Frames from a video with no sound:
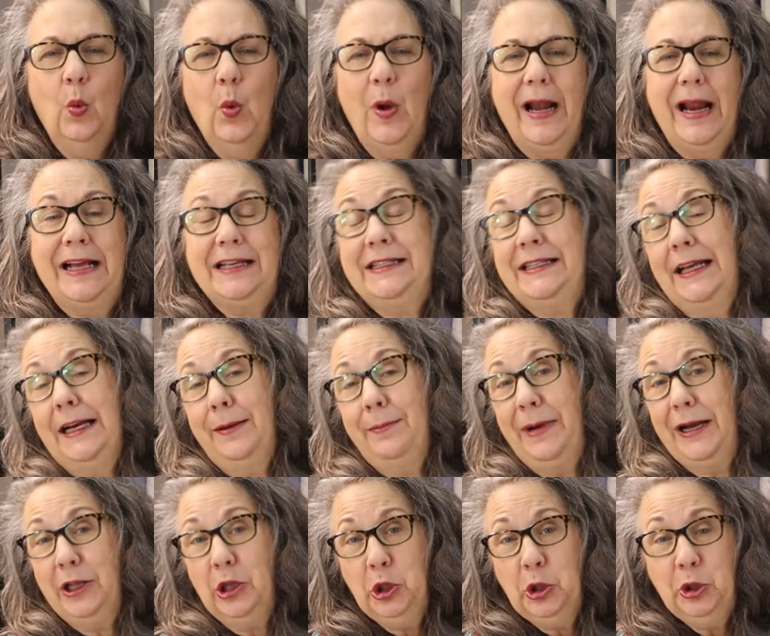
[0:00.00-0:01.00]
When I set up
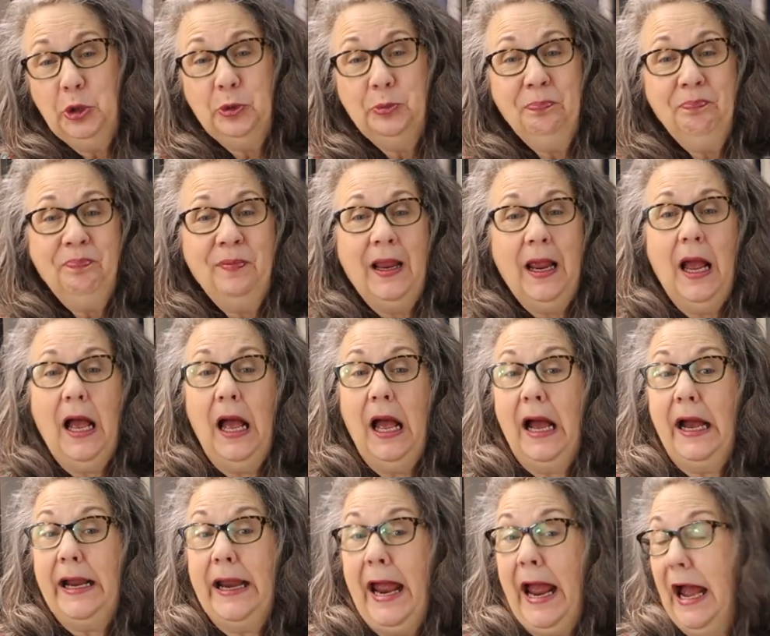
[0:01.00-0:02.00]
my loom,
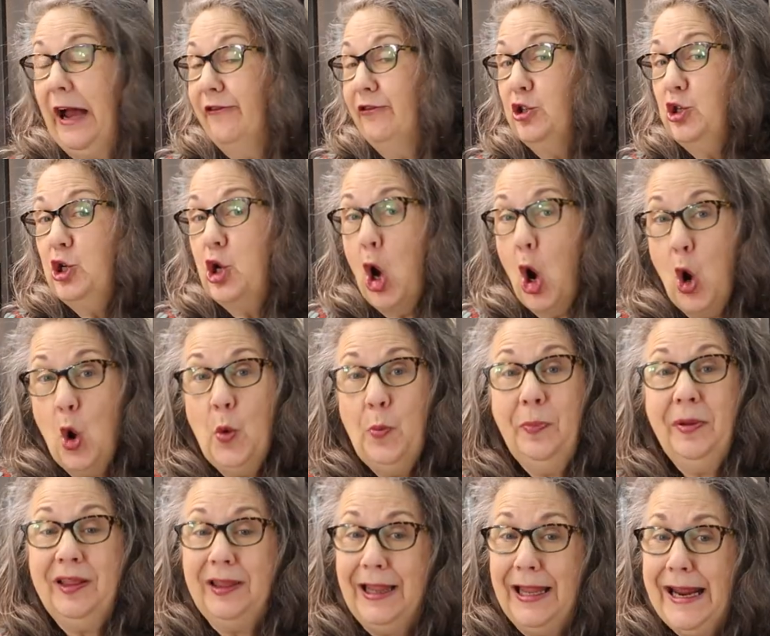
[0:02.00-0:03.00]
I have no
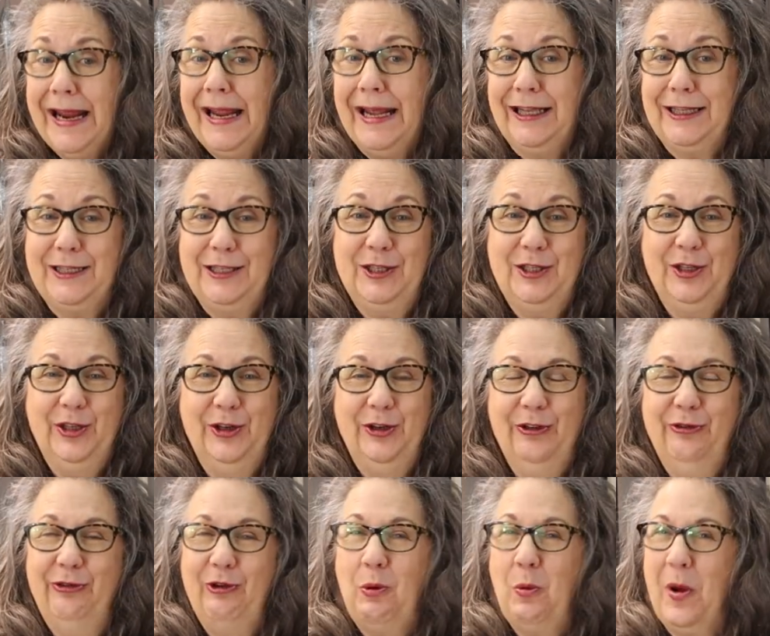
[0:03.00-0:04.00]
plans
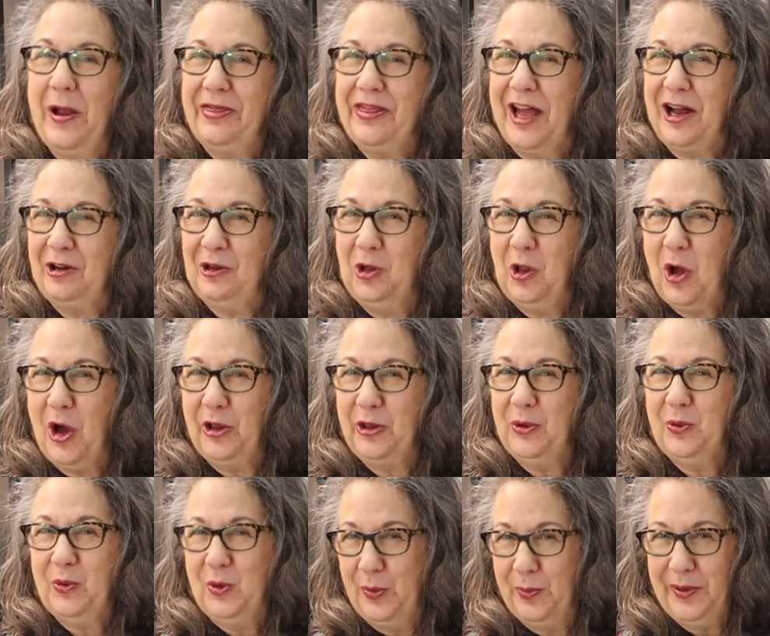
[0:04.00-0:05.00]
for what that
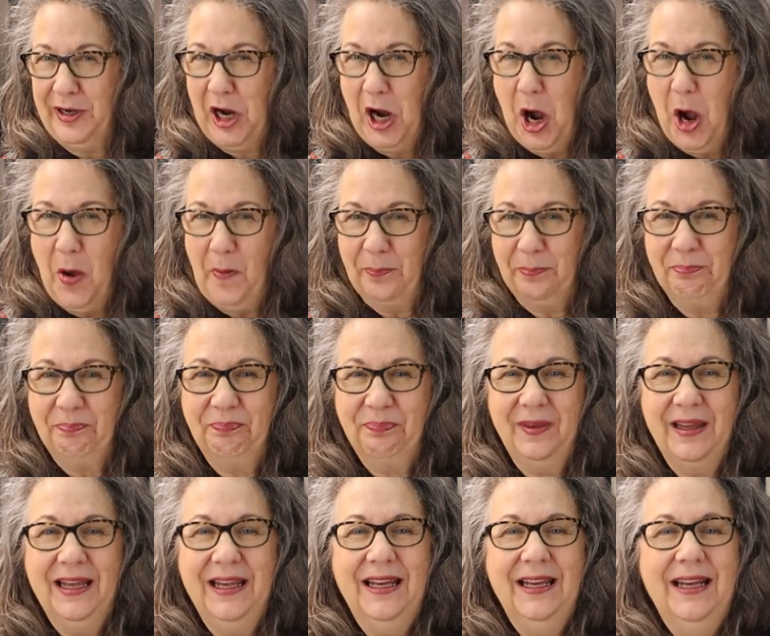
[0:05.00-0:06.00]
cloth will become,
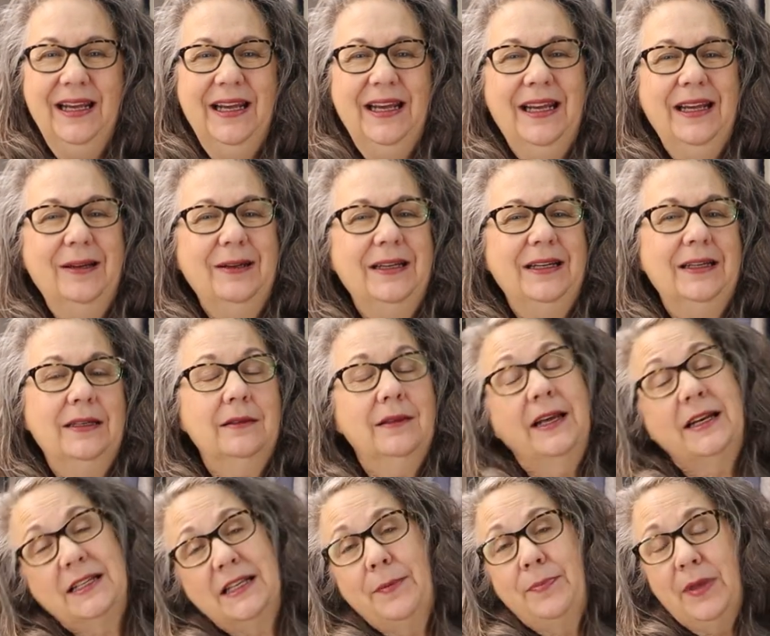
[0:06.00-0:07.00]

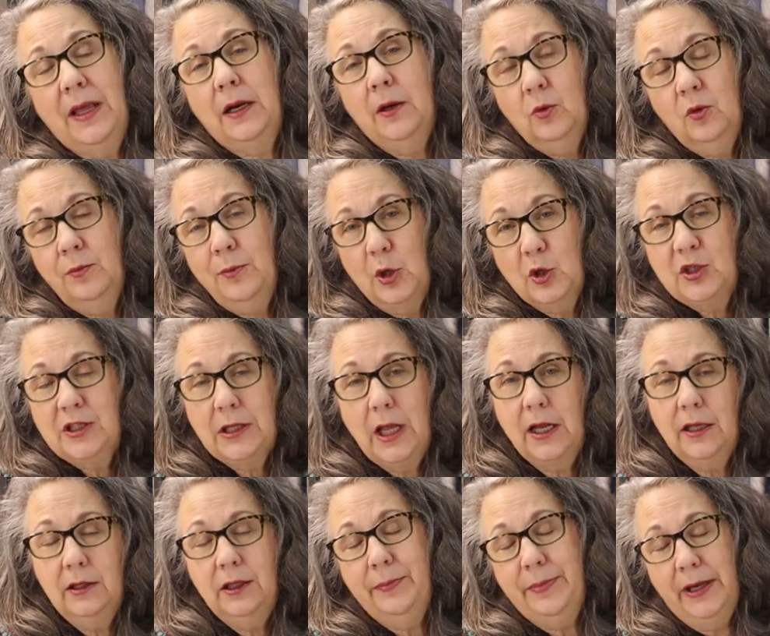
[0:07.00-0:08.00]
except that it will most
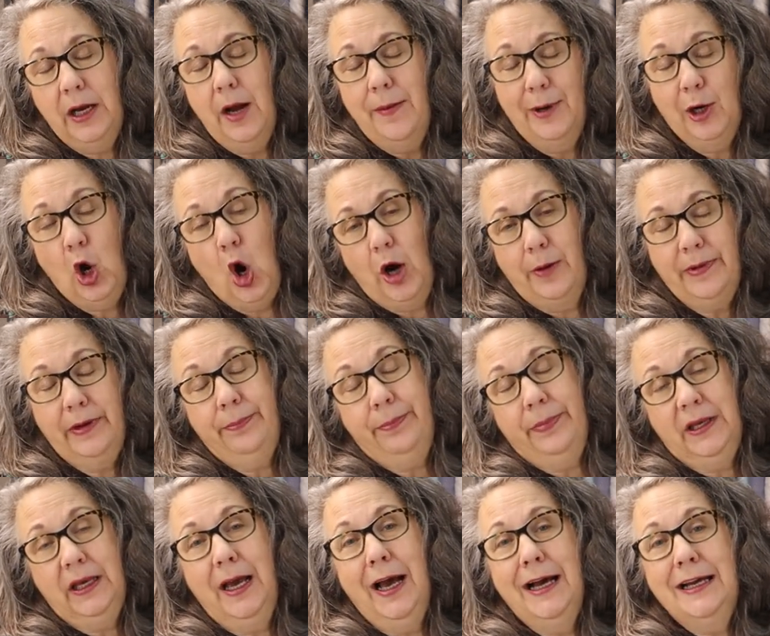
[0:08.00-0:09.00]
likely become a garment
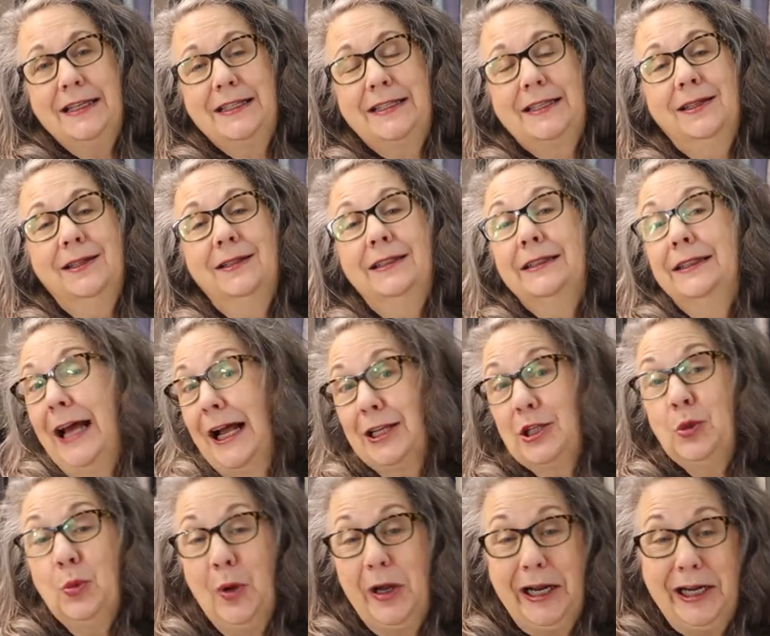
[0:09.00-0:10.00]
because
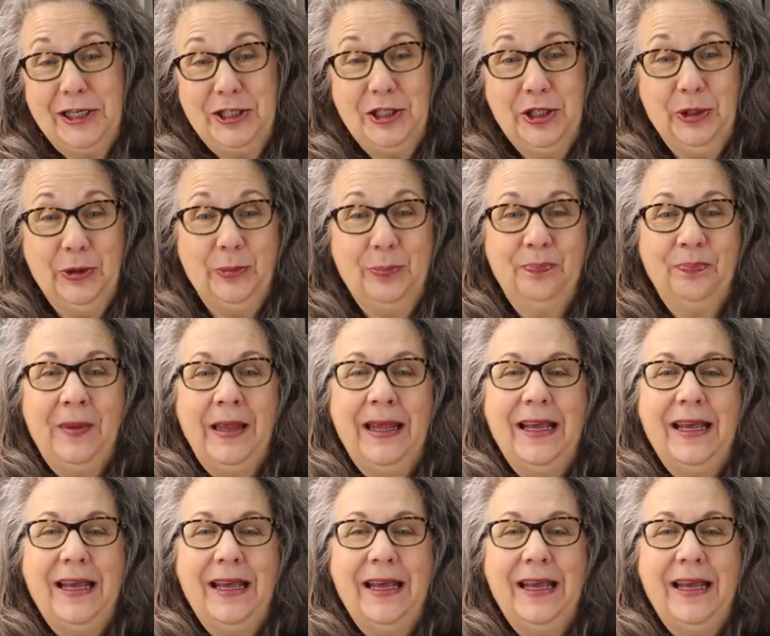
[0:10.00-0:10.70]
that's what I do.